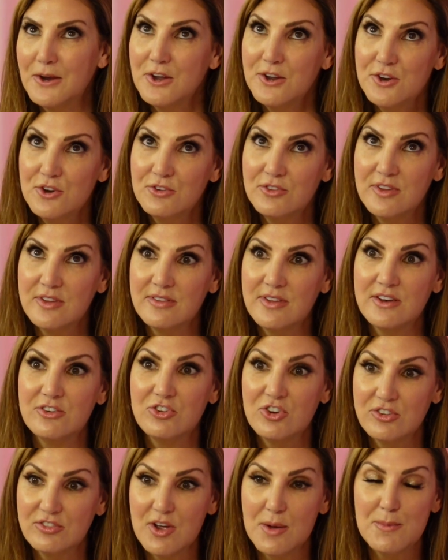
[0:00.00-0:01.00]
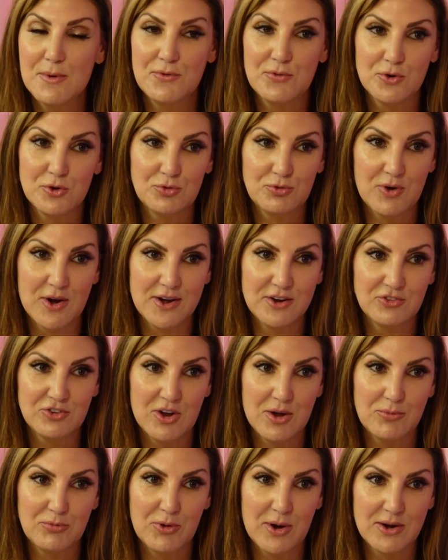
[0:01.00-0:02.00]
good news is I just got my first writing
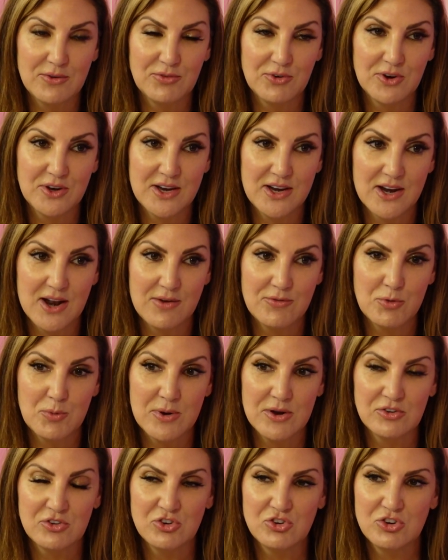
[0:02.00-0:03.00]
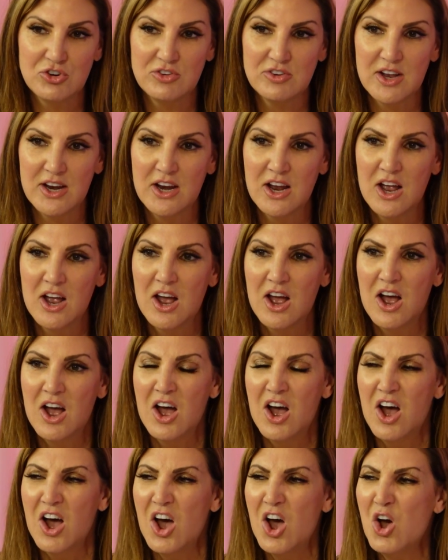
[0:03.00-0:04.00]
job writing for Keenan Ivory Wayans. And she's like,
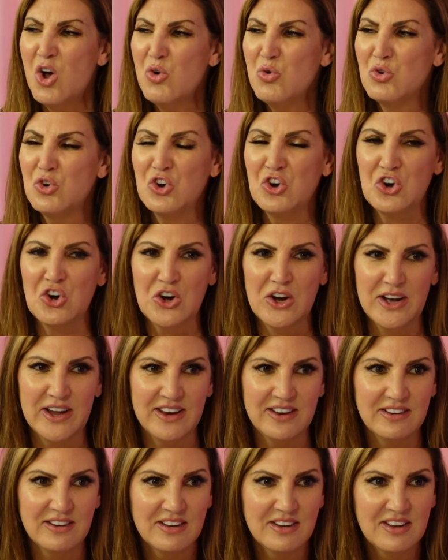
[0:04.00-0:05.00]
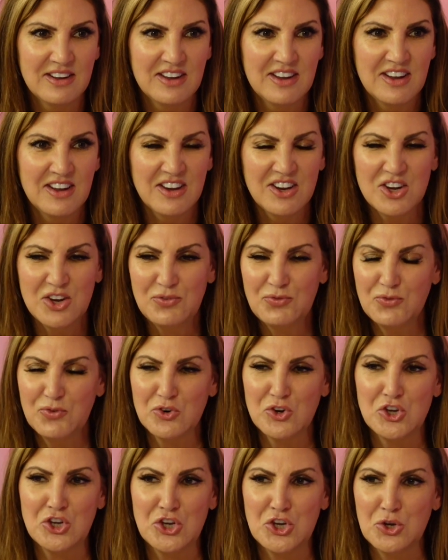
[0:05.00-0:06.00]
oh, good. Good for
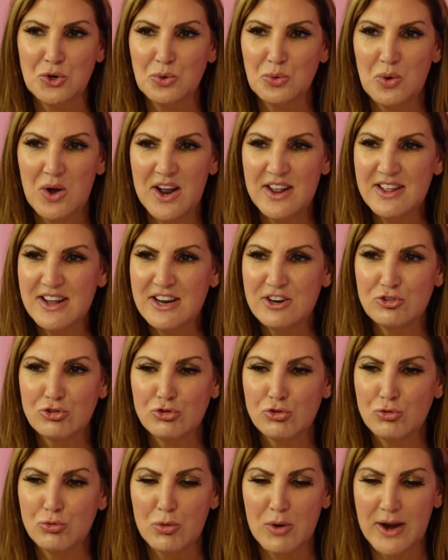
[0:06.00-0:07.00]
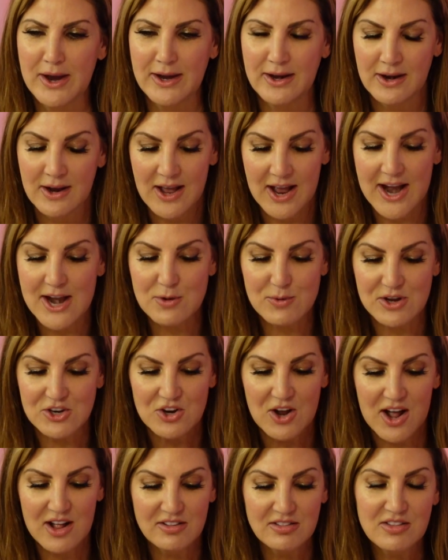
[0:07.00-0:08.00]
you. I think it's great. Anyway,
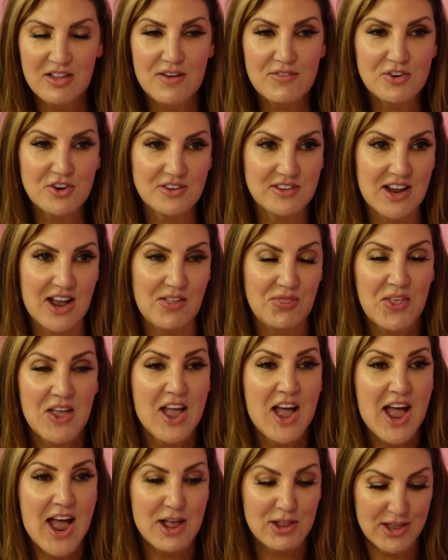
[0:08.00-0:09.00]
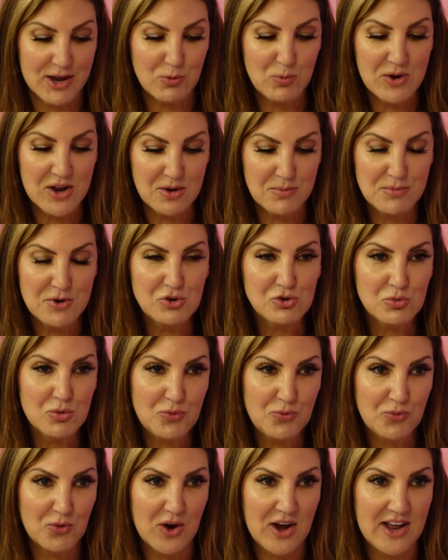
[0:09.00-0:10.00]
I love her to death. And like we had a mutual
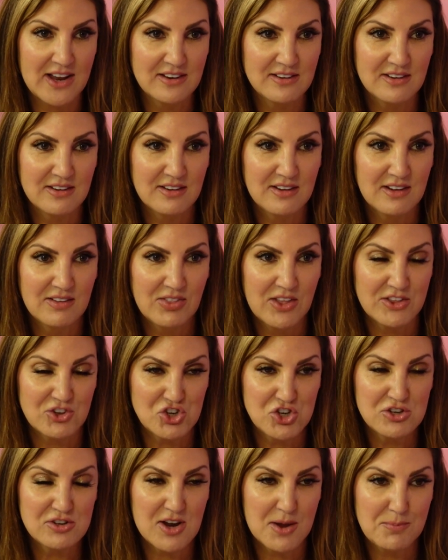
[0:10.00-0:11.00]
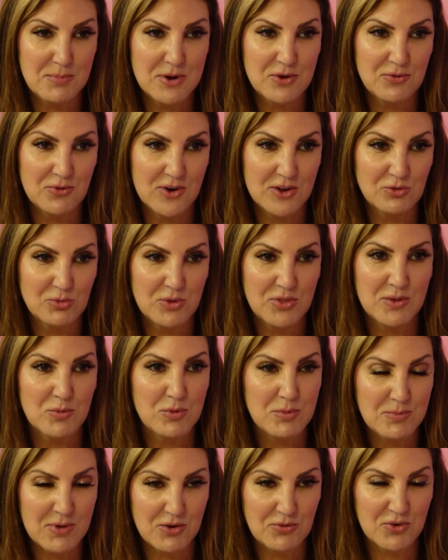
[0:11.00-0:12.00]
friend that she stopped being friends with, and
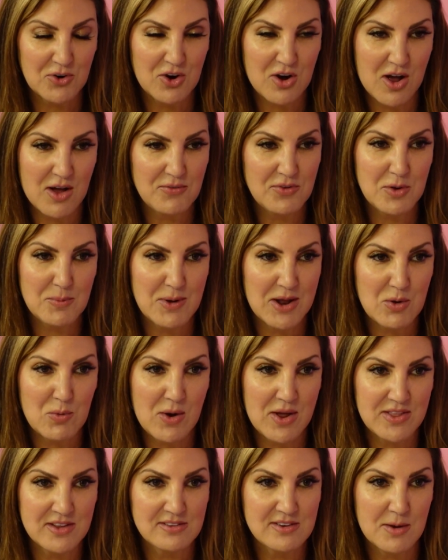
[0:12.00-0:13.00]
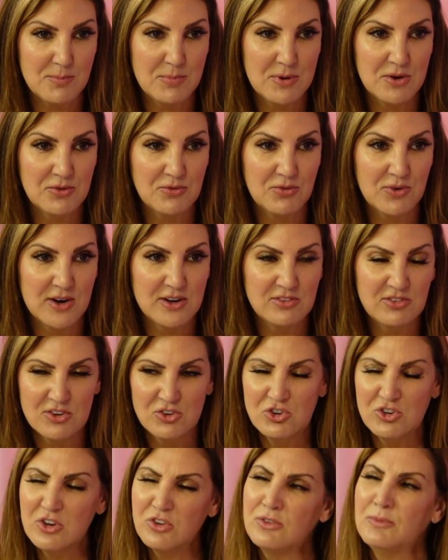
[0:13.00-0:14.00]
we met for coffee about why they stopped being friends. And
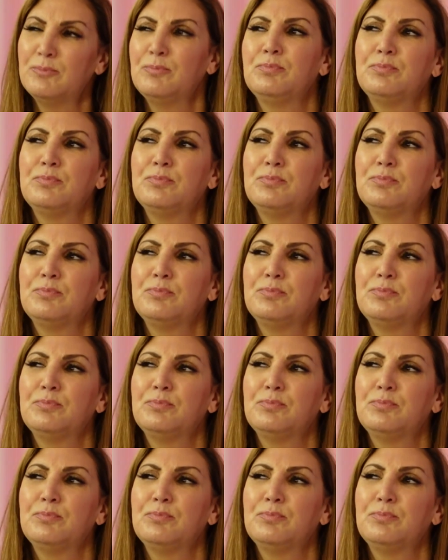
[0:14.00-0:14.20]
she goes,